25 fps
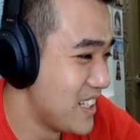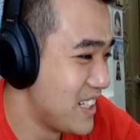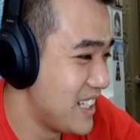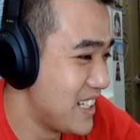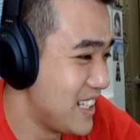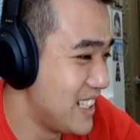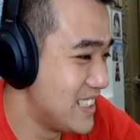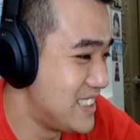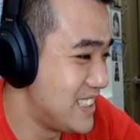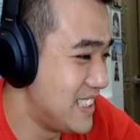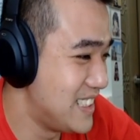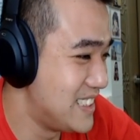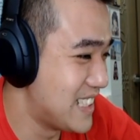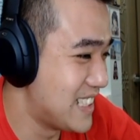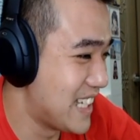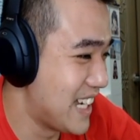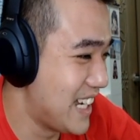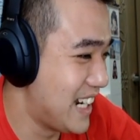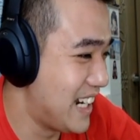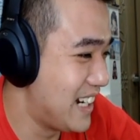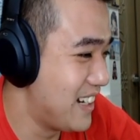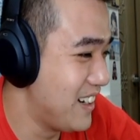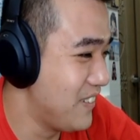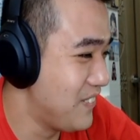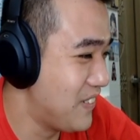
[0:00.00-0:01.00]
Is he dead?
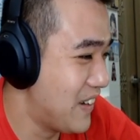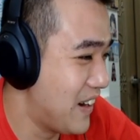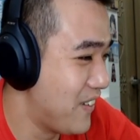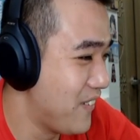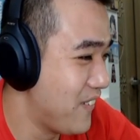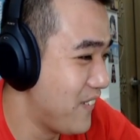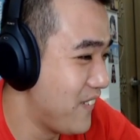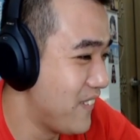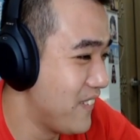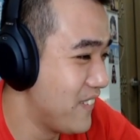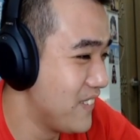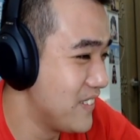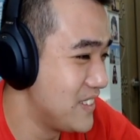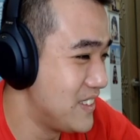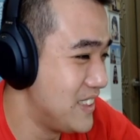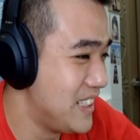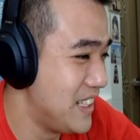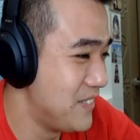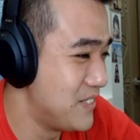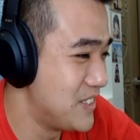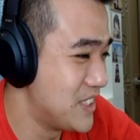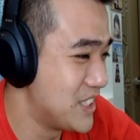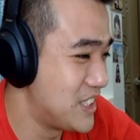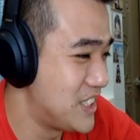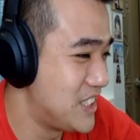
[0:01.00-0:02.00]
I love how
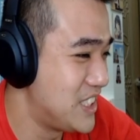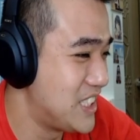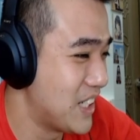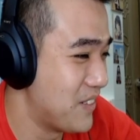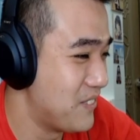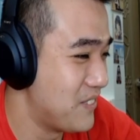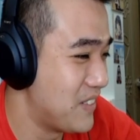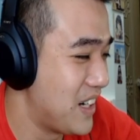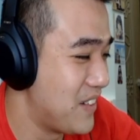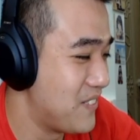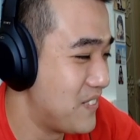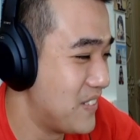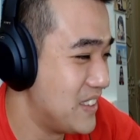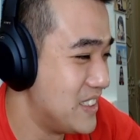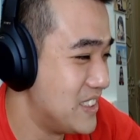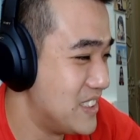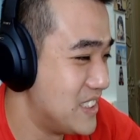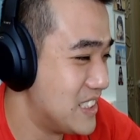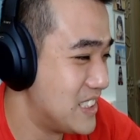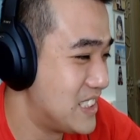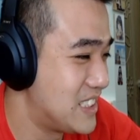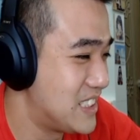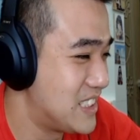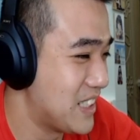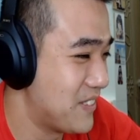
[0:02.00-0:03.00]
Nim just jump up and
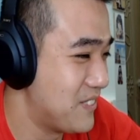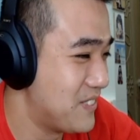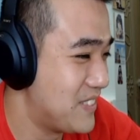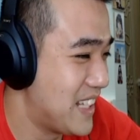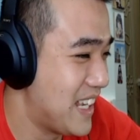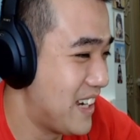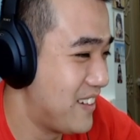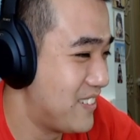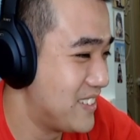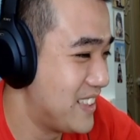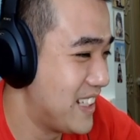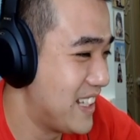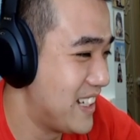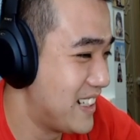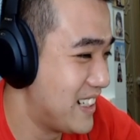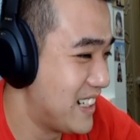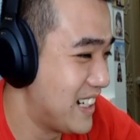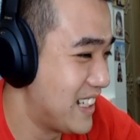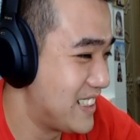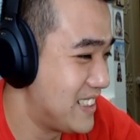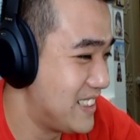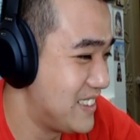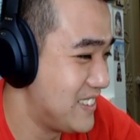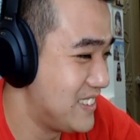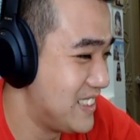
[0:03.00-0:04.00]
just jump down there,
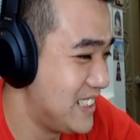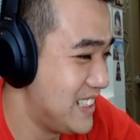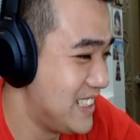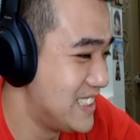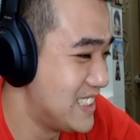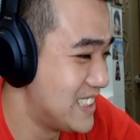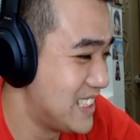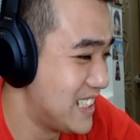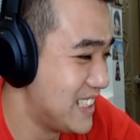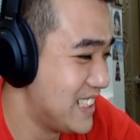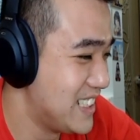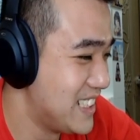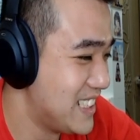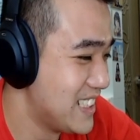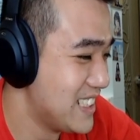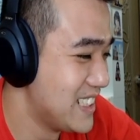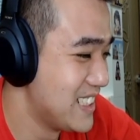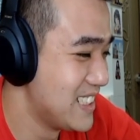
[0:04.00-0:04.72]
like, easily.